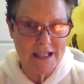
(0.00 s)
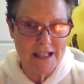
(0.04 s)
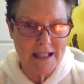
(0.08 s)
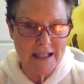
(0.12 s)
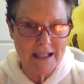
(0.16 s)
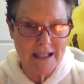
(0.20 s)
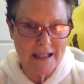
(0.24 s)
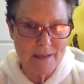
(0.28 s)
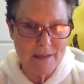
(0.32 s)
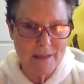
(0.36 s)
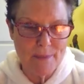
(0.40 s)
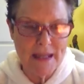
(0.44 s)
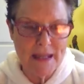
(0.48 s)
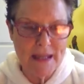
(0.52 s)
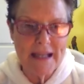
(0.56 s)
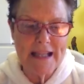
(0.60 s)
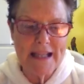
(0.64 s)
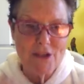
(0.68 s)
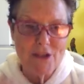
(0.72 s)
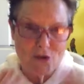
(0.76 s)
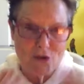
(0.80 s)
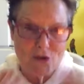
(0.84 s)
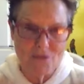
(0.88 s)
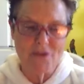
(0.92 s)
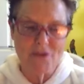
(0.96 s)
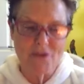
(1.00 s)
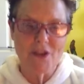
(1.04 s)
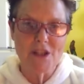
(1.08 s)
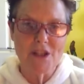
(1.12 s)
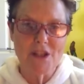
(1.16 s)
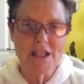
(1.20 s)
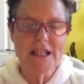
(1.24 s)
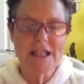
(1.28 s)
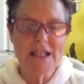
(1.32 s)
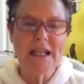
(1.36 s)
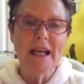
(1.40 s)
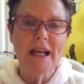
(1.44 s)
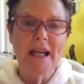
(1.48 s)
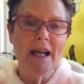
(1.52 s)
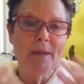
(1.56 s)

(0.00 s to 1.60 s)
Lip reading: a little bit introverted,